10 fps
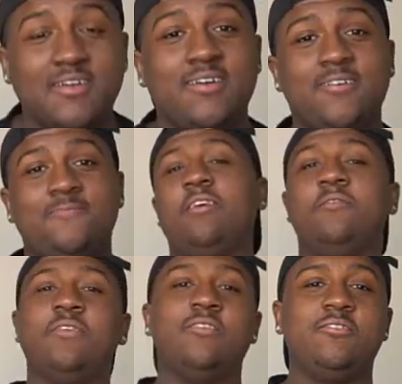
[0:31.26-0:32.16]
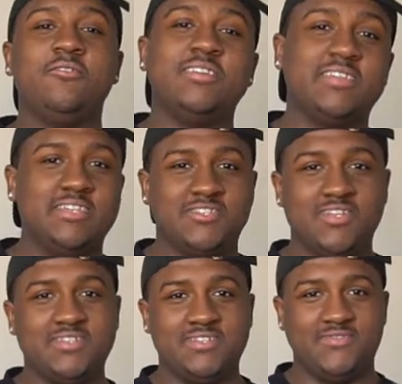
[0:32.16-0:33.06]
uh, without further ado, let's get straight
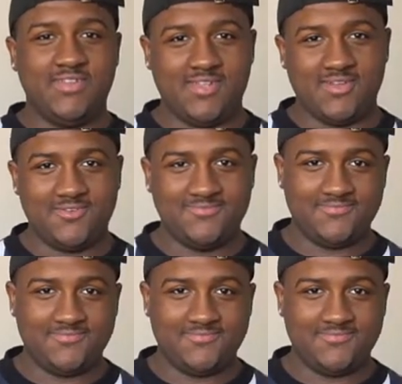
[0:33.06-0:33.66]
into this video.